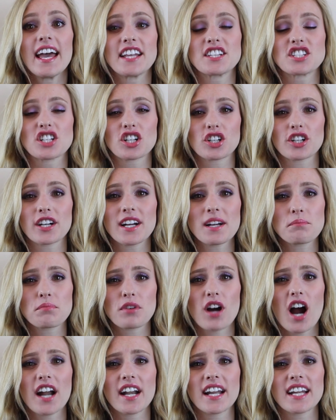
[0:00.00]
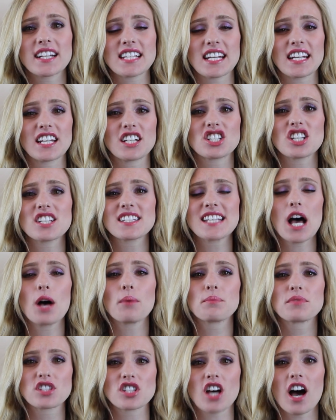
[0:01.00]
It's a cream product and it just
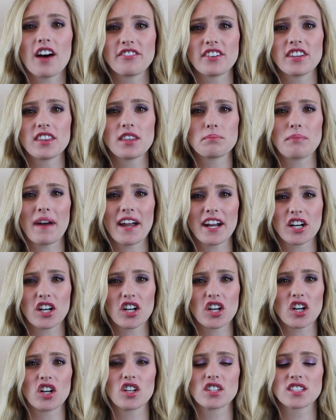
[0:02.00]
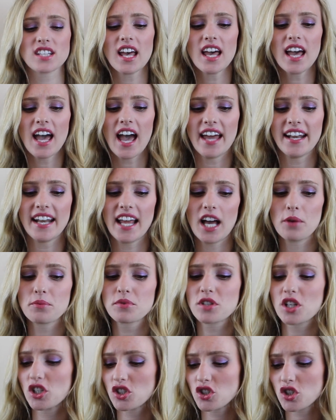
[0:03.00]
helps soften my curls and
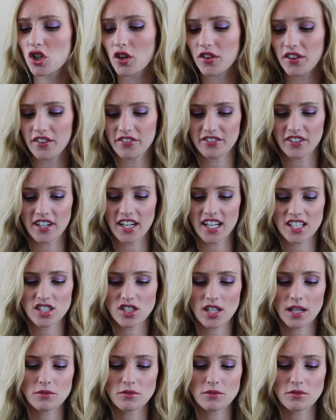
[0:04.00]
helps control the frizz.